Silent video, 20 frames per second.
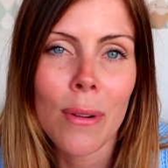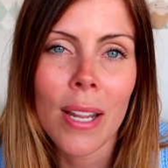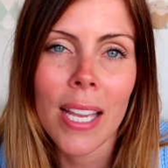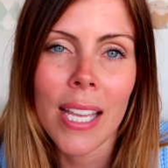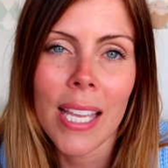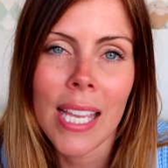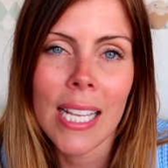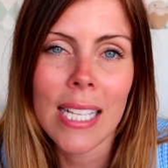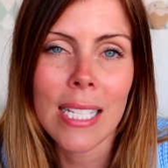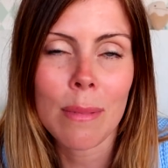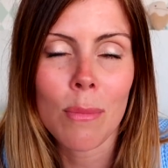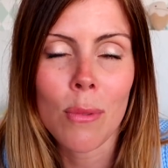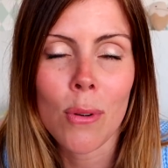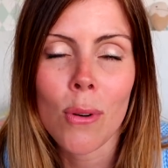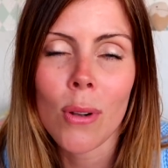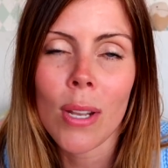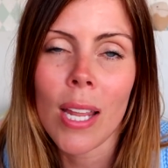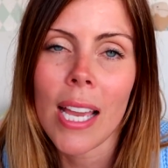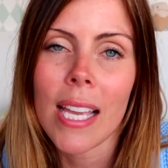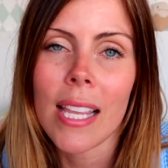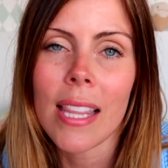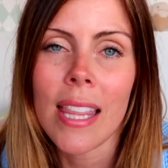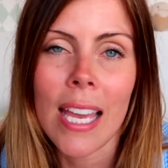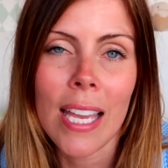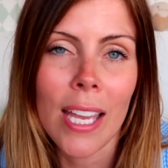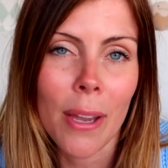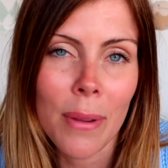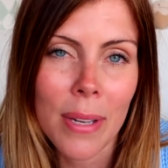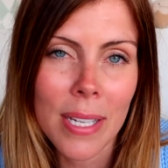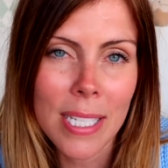like it's more like they're
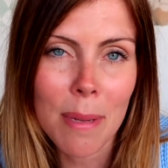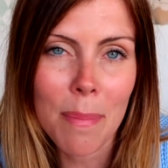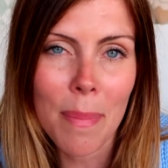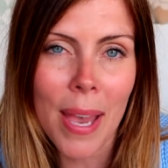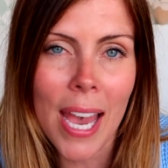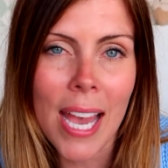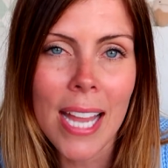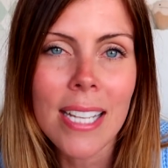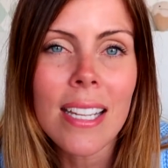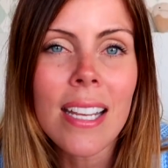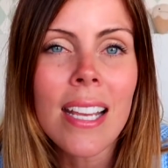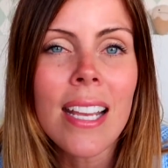going to bed.